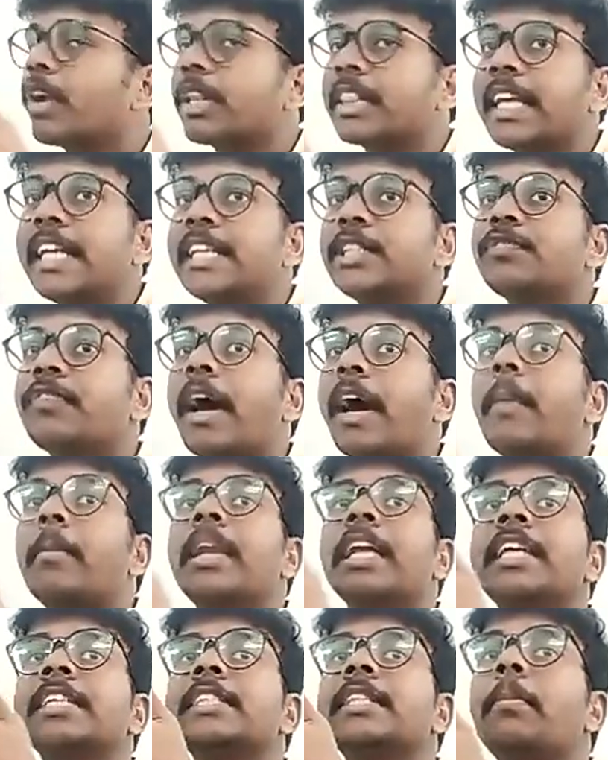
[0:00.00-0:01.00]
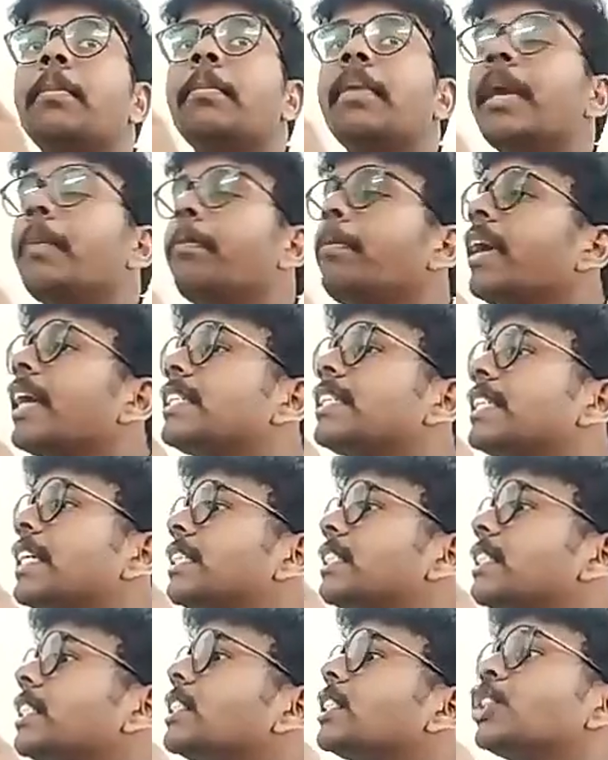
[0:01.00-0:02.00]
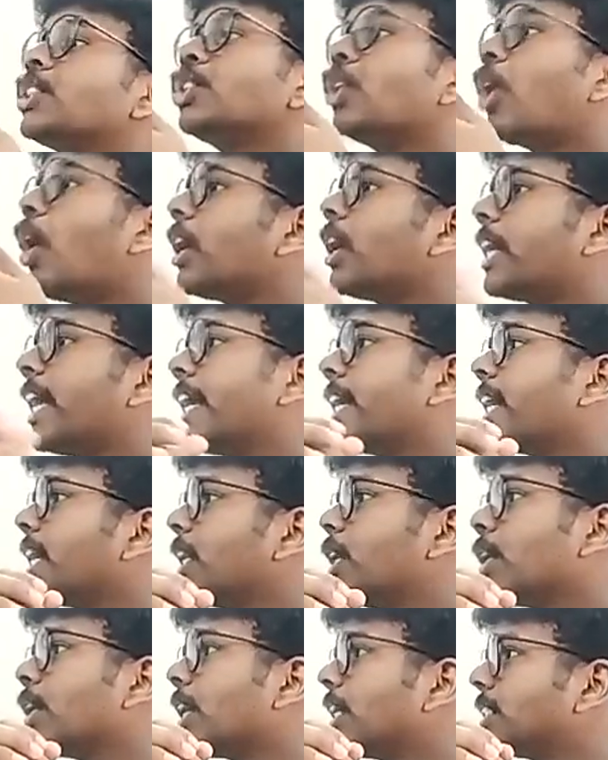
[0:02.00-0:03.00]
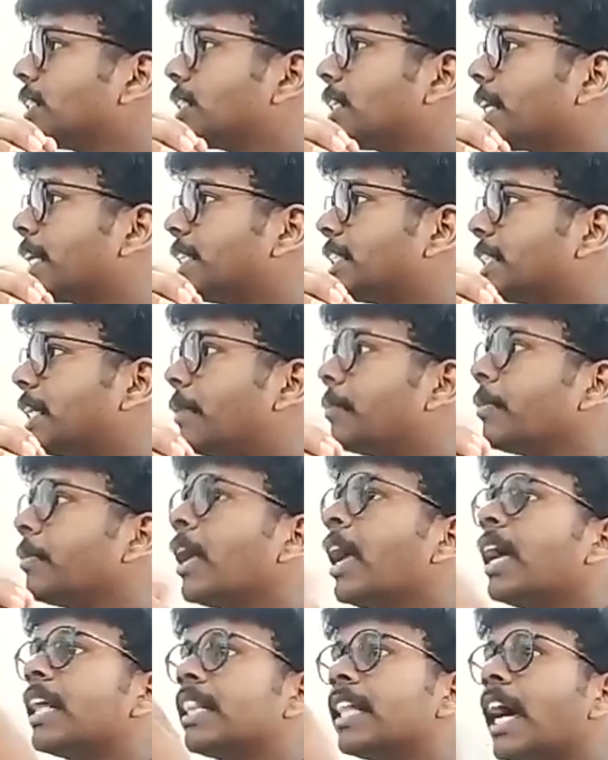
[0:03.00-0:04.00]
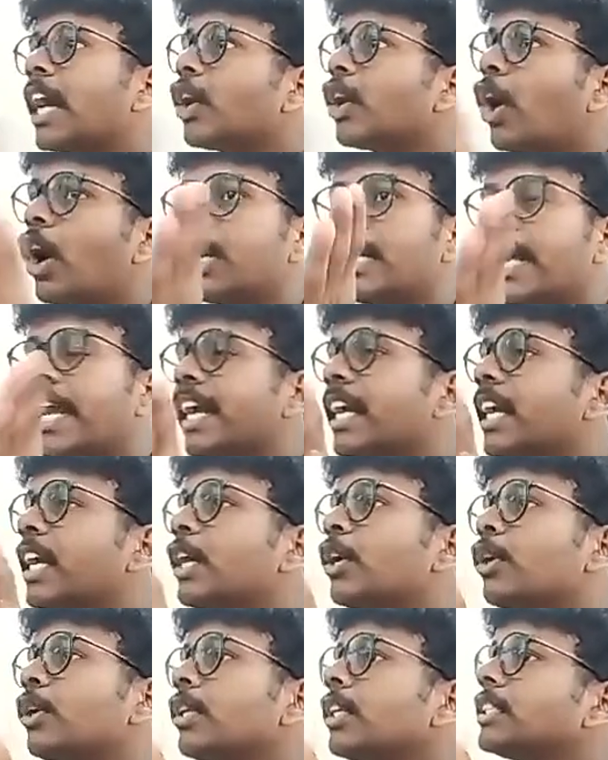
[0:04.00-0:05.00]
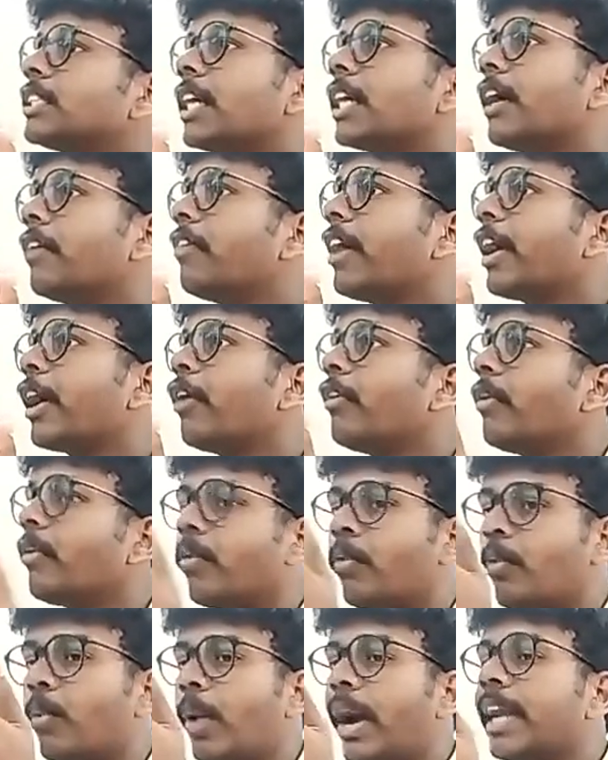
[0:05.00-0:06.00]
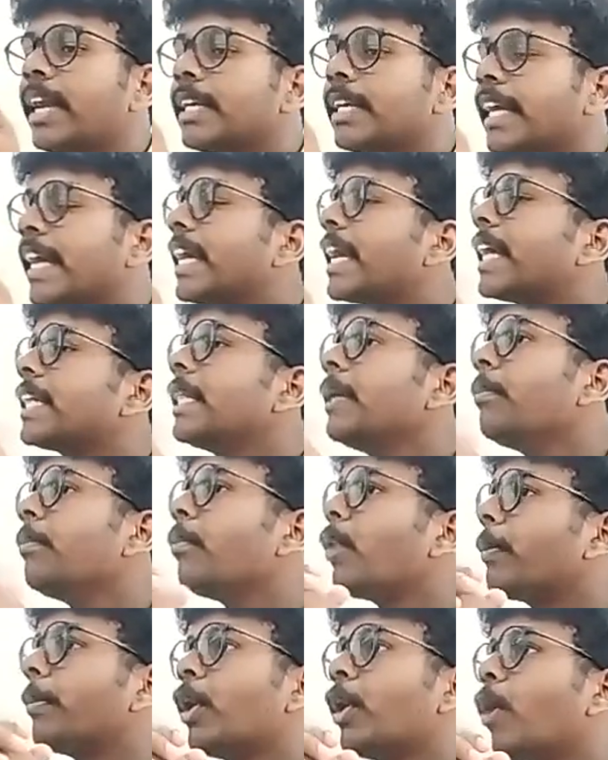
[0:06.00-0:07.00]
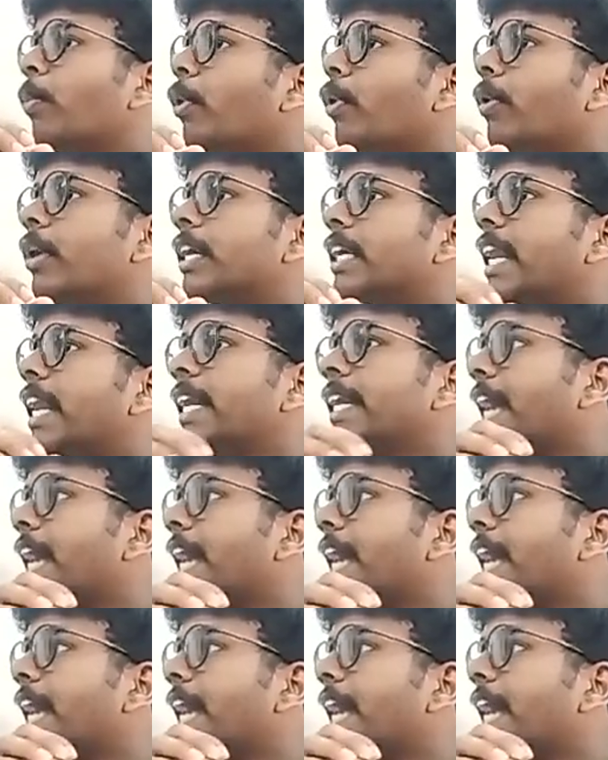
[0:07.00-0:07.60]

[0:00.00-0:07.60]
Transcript: these families, the BPL census is not taken into consideration. They are not taken into the survey while taking the below poverty line